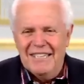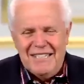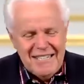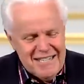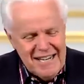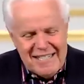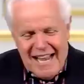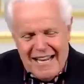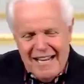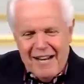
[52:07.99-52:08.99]
She takes
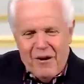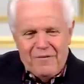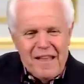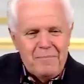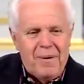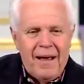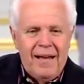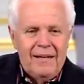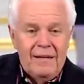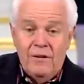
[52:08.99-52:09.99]
that lid off that
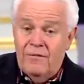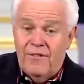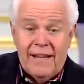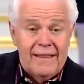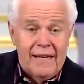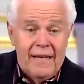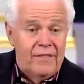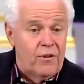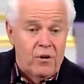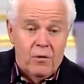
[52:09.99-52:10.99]
pint, and you can forget the
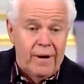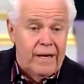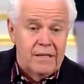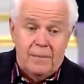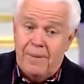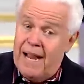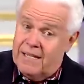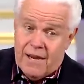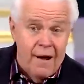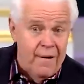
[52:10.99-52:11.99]
lid, throw it away, because the
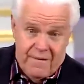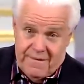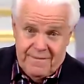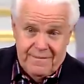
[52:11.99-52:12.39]
pint's gone.